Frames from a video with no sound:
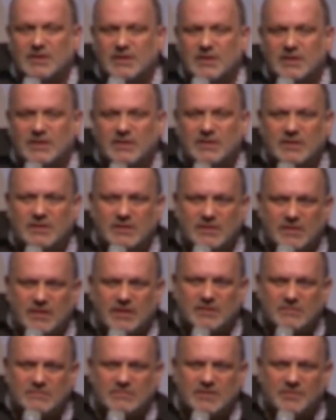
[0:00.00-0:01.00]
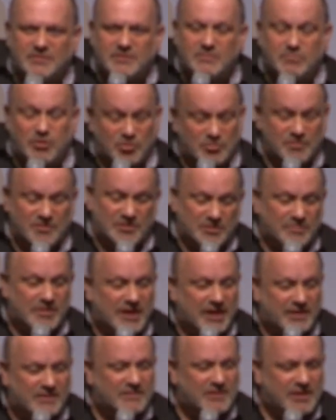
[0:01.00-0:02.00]
And I think both of them
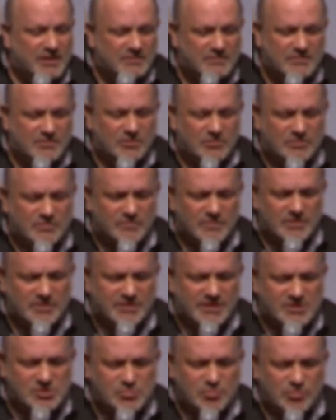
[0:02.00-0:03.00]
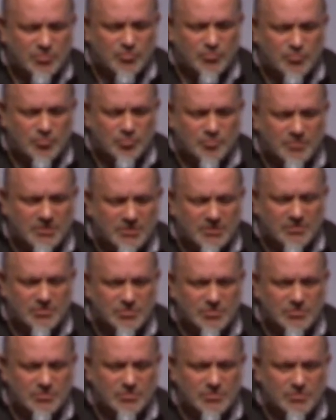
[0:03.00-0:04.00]
had that, you know, and really that's what drew me
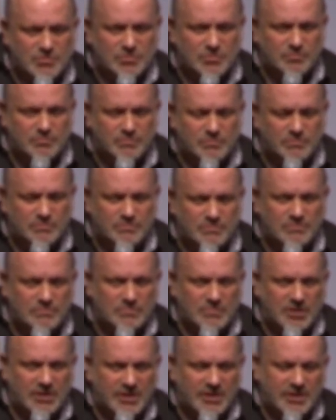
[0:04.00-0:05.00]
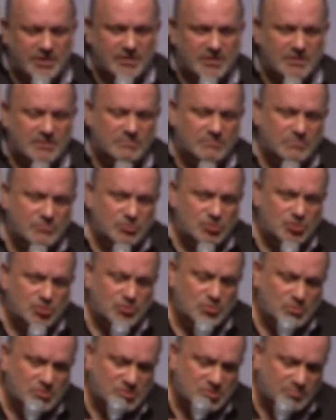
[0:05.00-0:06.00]
to A,
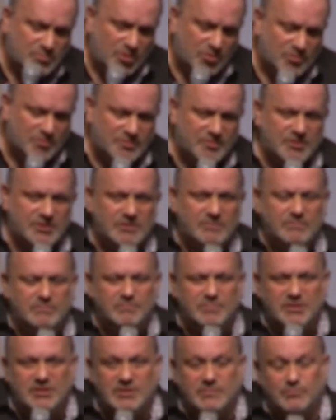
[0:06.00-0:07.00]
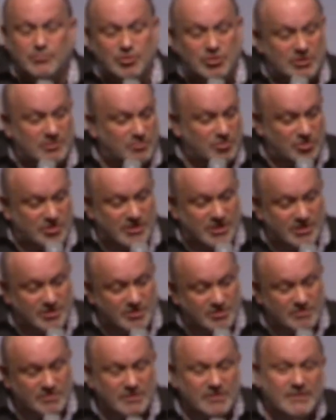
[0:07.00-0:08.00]
choose both of them, B, put them
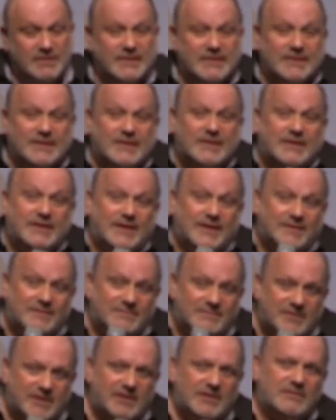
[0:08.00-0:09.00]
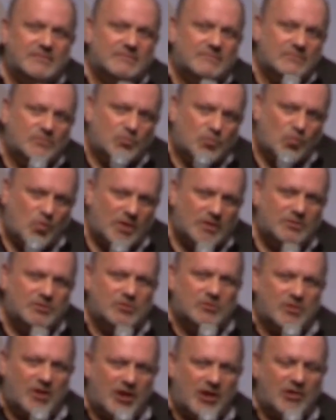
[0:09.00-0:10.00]
together, and then
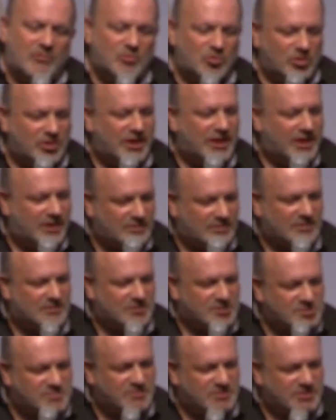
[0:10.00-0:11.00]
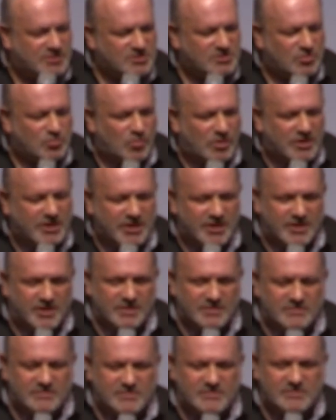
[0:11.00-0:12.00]
wonder how I'm going to handle this, because on one
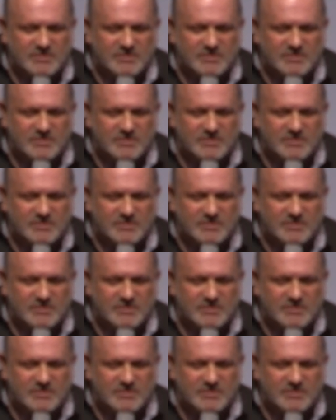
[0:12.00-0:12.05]
hand,